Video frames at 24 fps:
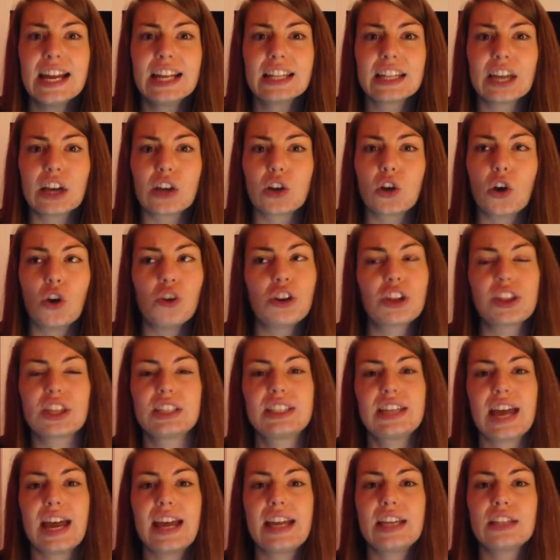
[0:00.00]
that gone are the
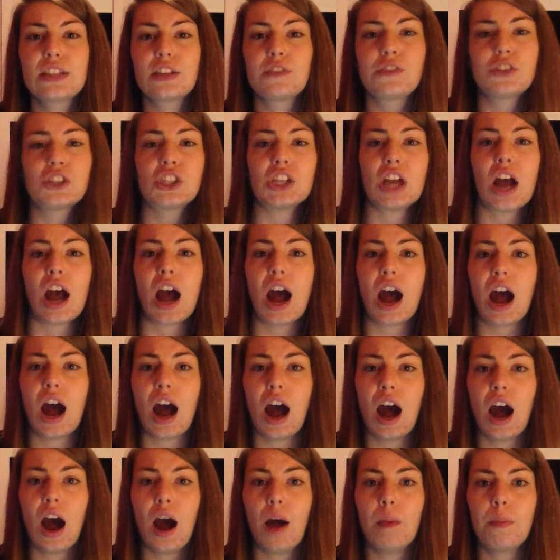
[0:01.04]
days of shut
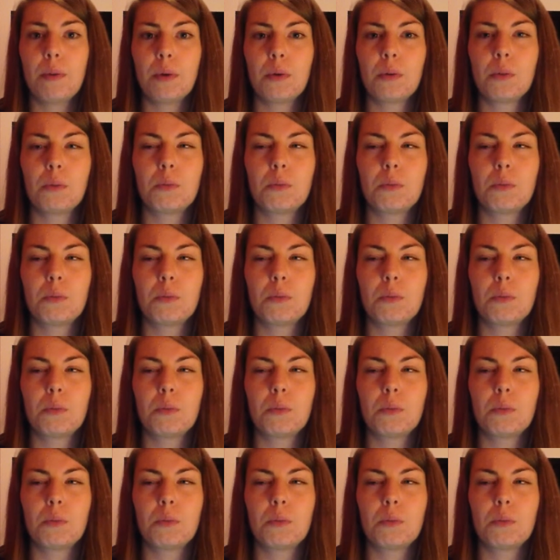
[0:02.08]
up,